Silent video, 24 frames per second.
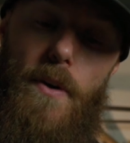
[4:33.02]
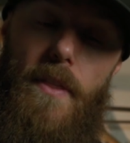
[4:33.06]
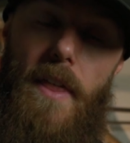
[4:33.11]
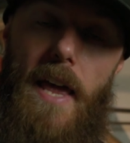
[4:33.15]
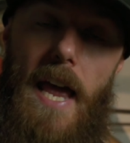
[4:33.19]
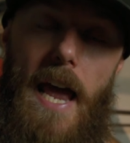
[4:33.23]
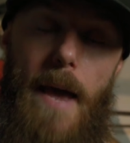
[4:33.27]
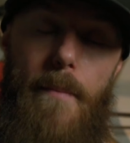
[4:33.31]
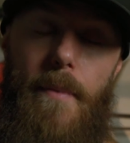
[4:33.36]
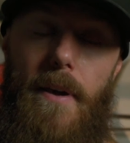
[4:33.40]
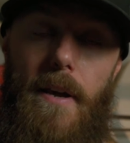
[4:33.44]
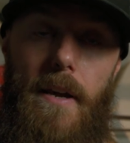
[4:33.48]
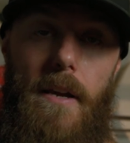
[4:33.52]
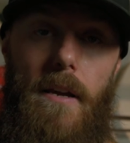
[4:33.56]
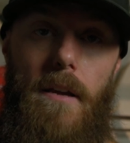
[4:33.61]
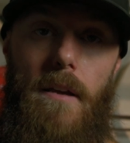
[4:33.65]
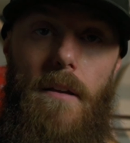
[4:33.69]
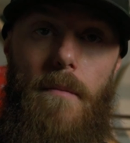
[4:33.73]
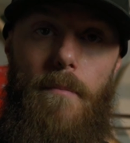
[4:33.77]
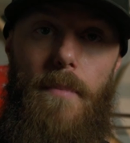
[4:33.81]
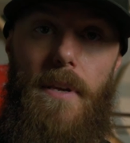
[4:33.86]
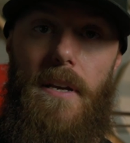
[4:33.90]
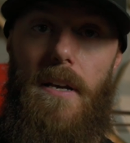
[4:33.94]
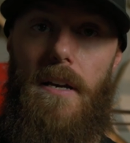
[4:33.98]
the hammock
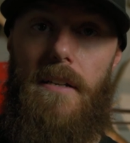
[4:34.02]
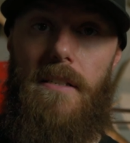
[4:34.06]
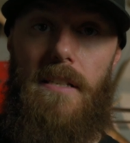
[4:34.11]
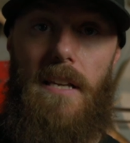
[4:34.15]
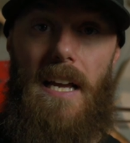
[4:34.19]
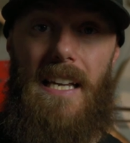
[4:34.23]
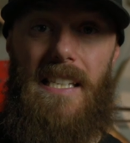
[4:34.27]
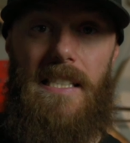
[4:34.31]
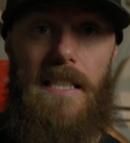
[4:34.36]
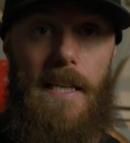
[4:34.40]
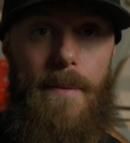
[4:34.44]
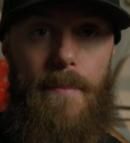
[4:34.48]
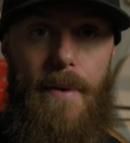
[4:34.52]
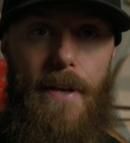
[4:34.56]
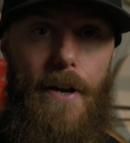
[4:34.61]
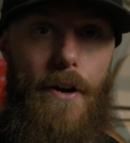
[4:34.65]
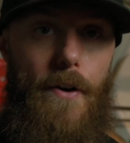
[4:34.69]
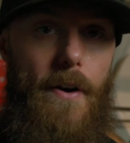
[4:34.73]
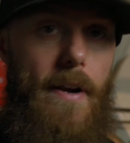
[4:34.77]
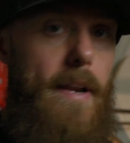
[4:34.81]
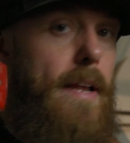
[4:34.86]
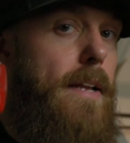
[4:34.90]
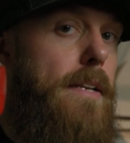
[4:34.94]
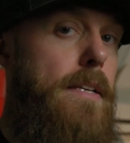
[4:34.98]
because I sleep better
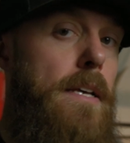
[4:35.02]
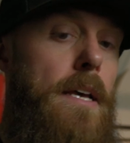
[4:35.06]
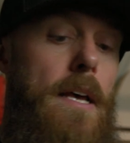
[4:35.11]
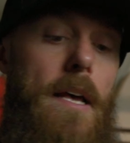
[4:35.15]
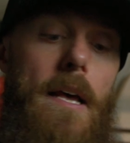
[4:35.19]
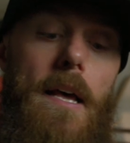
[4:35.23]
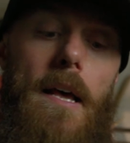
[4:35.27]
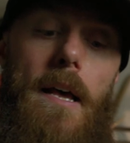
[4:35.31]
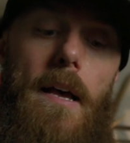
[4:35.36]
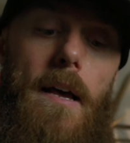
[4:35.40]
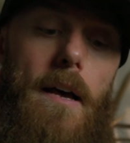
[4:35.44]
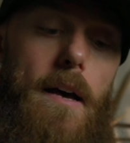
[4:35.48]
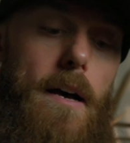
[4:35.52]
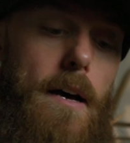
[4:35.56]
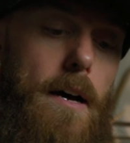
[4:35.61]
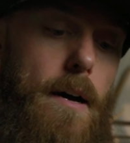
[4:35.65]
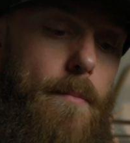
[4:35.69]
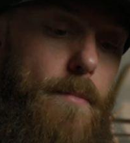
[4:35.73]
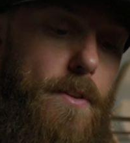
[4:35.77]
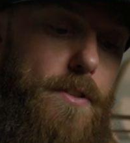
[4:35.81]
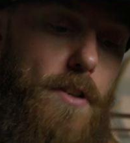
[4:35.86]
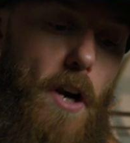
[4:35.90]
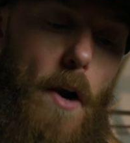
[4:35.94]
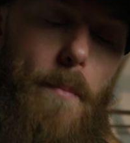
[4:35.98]
in it.
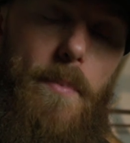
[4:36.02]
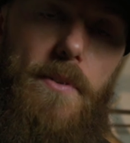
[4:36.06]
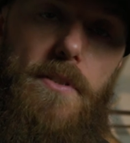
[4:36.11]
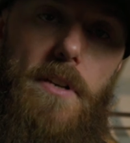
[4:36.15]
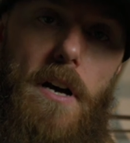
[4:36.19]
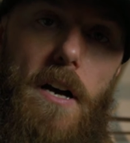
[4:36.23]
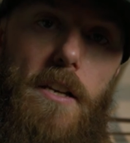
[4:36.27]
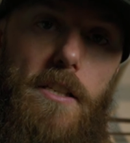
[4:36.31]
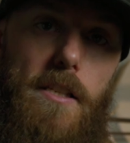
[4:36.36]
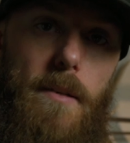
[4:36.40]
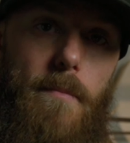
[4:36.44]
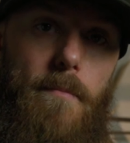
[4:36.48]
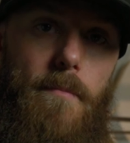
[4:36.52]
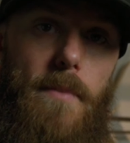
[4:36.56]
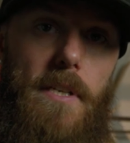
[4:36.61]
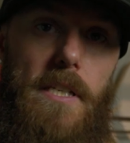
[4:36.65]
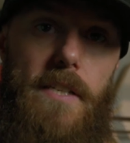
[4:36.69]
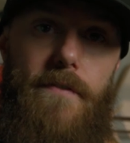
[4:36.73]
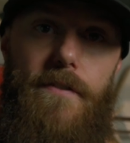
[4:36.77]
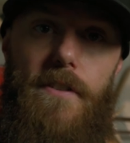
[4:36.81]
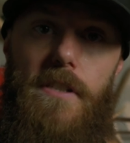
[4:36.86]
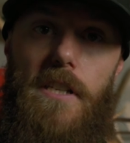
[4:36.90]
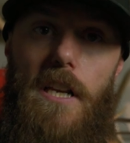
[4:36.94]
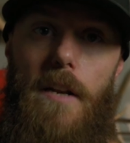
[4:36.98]
The tarp is awesome because
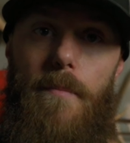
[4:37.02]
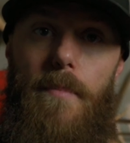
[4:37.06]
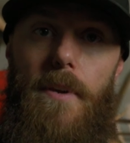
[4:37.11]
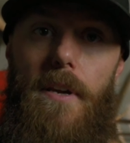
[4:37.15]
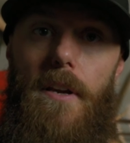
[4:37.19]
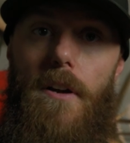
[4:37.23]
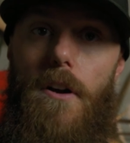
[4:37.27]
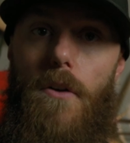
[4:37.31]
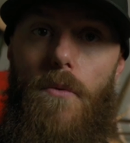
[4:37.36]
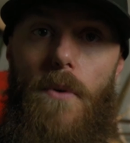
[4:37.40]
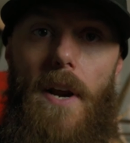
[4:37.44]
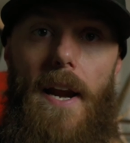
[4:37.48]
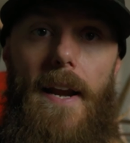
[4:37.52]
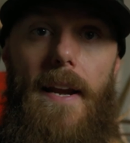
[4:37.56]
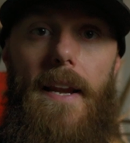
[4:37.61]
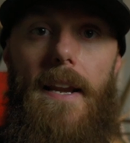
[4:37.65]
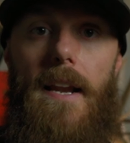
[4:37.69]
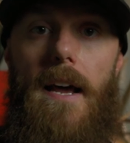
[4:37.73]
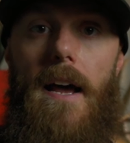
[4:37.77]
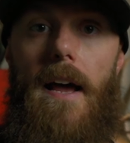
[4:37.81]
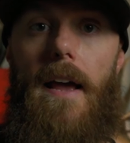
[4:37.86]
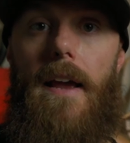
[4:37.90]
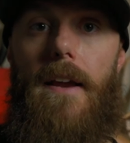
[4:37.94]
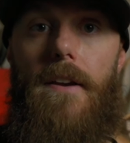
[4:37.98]
if it's going to be a rainy
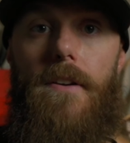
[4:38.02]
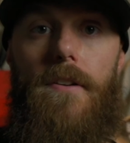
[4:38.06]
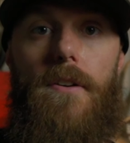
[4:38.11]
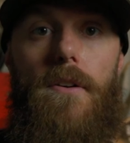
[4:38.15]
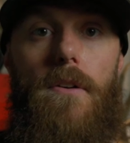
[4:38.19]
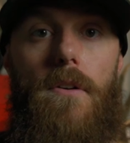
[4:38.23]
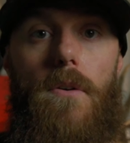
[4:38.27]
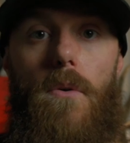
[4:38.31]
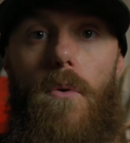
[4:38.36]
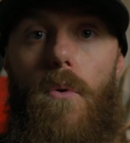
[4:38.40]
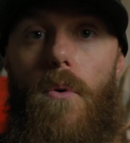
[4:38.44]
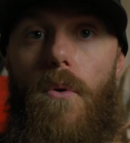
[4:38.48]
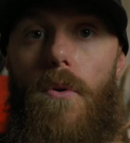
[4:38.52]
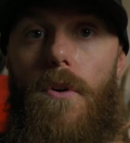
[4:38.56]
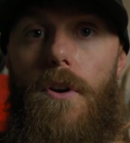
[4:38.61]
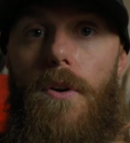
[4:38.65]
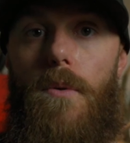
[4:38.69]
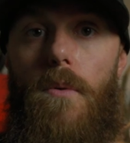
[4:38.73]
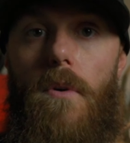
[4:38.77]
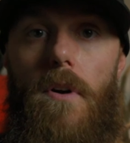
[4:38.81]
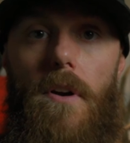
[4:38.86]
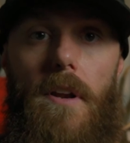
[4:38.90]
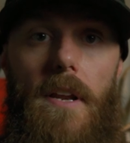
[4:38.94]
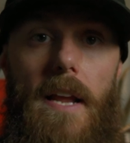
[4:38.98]
night or you
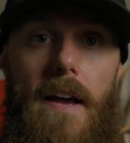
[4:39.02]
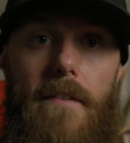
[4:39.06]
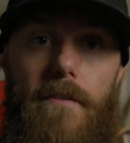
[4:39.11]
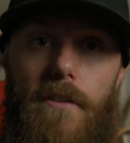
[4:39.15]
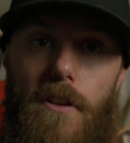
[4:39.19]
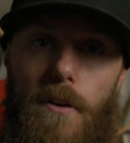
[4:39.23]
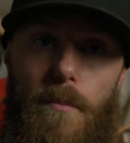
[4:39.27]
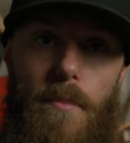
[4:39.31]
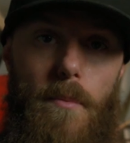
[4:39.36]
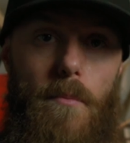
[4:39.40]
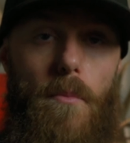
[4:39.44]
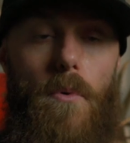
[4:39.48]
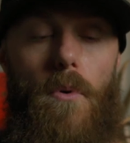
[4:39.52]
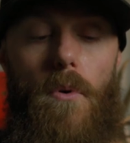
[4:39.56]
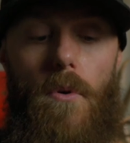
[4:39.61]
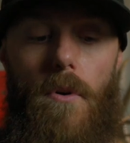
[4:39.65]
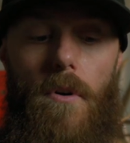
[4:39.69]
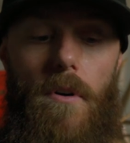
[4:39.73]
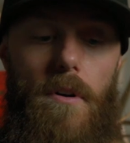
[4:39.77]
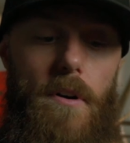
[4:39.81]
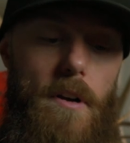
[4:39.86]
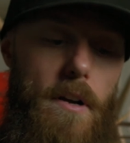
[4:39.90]
want to have a little bit more